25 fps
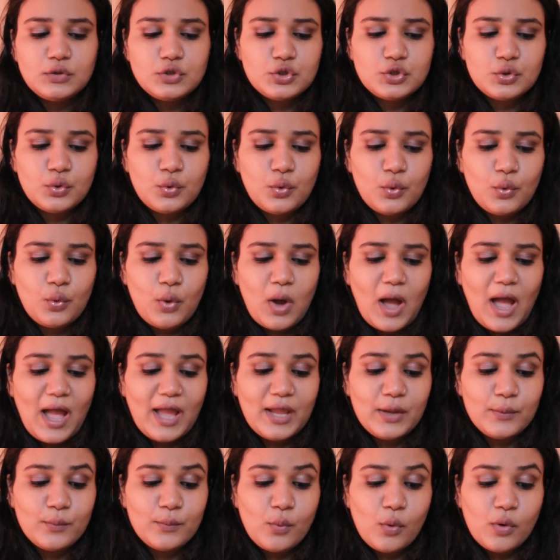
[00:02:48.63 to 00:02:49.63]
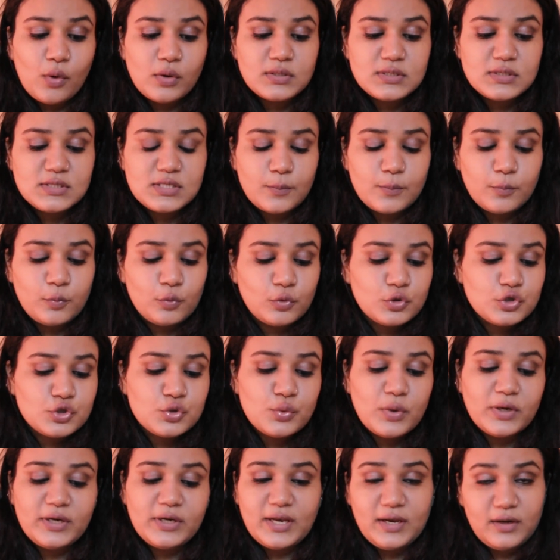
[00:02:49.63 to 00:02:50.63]
So I was supposed
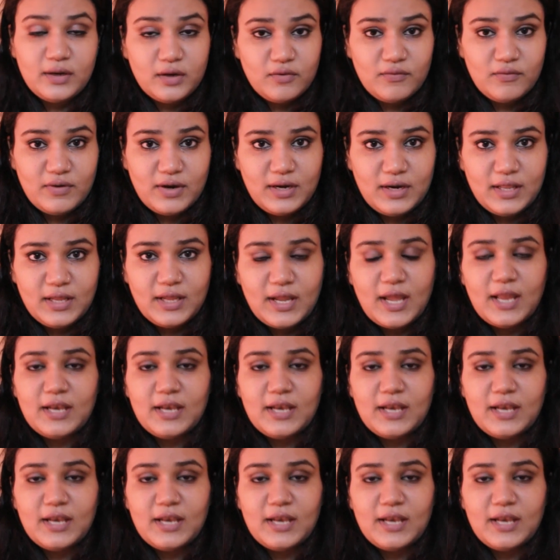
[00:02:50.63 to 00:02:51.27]
to attend a wedding,